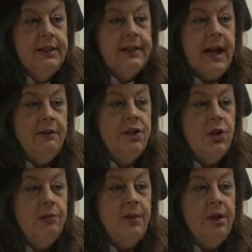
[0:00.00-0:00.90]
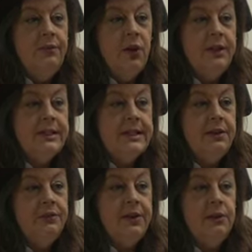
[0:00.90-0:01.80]
Carried on by a volunteer
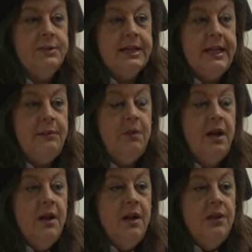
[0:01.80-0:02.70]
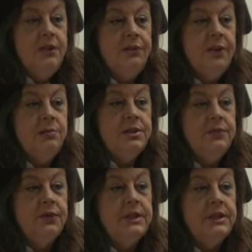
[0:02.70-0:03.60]
film team, the films
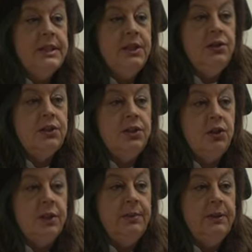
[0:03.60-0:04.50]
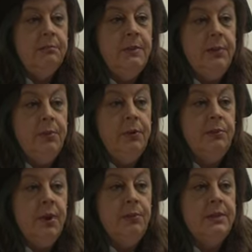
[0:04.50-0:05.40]
have continued to document memorable
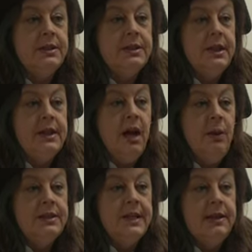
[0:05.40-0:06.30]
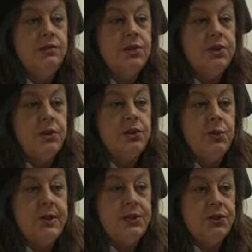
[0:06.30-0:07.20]
moments in our town's
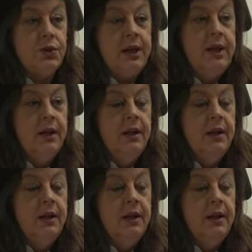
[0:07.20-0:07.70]
social history,